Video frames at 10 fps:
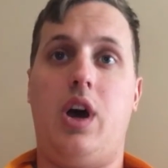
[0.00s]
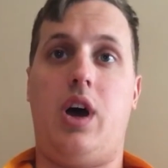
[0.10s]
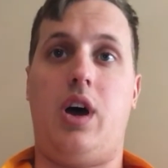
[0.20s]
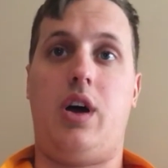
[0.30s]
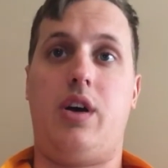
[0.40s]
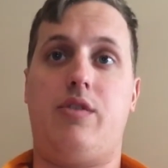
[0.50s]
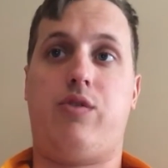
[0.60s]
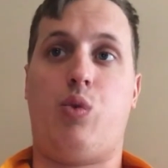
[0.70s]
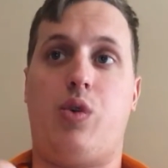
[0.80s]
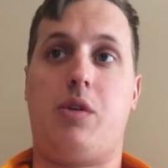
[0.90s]

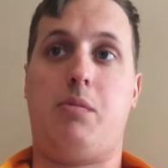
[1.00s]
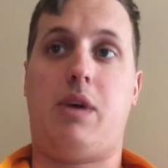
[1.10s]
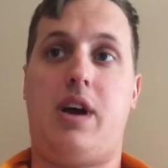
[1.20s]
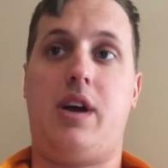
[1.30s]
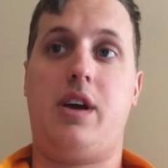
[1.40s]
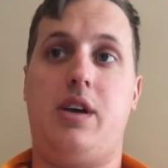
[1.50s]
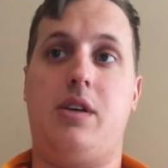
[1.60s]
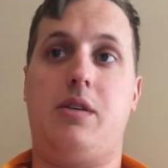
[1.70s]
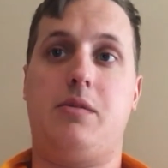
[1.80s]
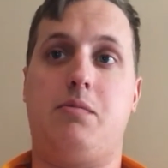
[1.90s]
For
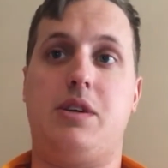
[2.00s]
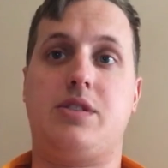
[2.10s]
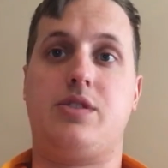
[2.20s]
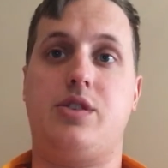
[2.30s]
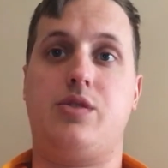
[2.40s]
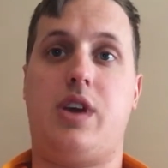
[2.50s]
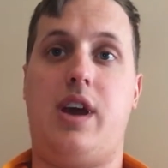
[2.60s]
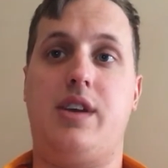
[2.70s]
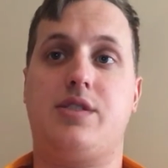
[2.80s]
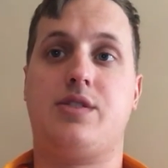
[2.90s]
my business use
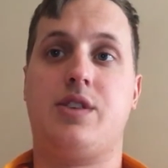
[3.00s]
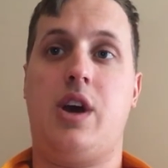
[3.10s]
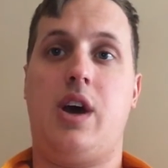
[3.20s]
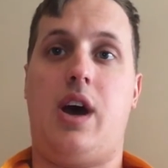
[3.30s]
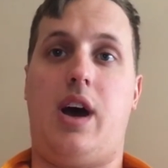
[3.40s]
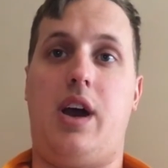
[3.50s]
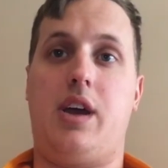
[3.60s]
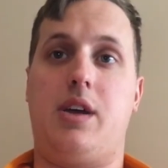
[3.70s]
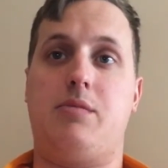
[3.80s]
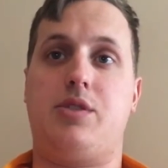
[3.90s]
case, I
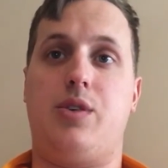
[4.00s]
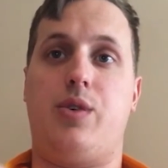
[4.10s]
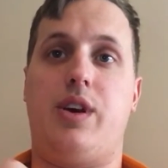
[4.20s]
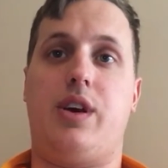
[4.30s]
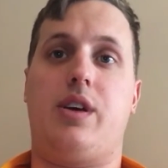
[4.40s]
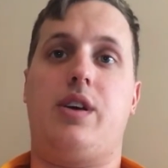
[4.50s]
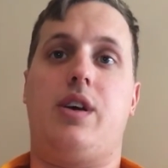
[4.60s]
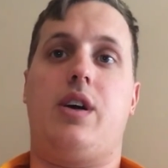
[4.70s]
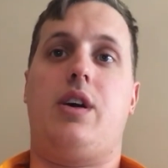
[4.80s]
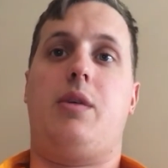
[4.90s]
am doing
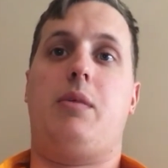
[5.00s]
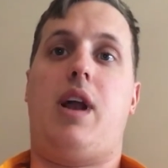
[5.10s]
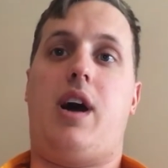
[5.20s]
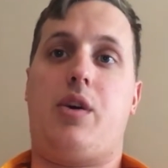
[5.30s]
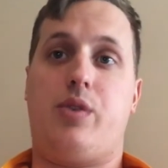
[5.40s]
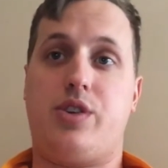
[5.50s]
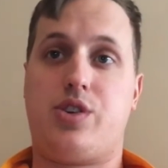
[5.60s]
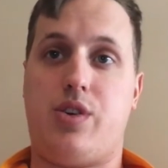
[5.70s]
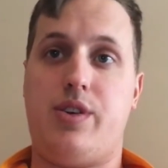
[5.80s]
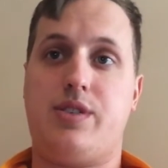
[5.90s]
auto
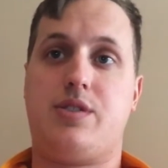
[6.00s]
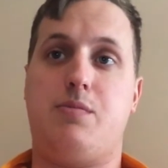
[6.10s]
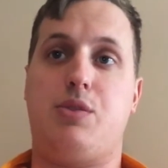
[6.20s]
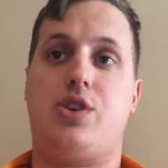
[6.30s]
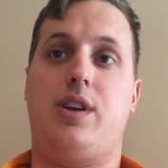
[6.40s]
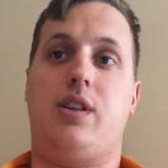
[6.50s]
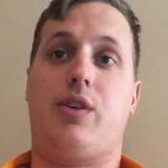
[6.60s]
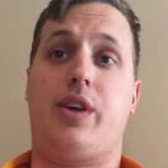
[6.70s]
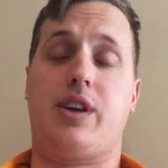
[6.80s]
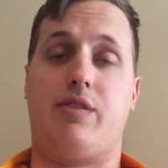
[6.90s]
insurance machine
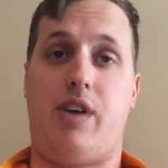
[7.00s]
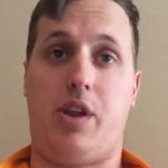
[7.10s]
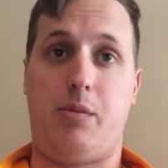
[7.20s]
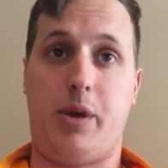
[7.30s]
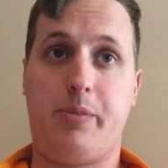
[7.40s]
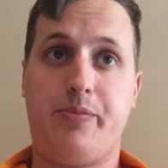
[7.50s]
learning development.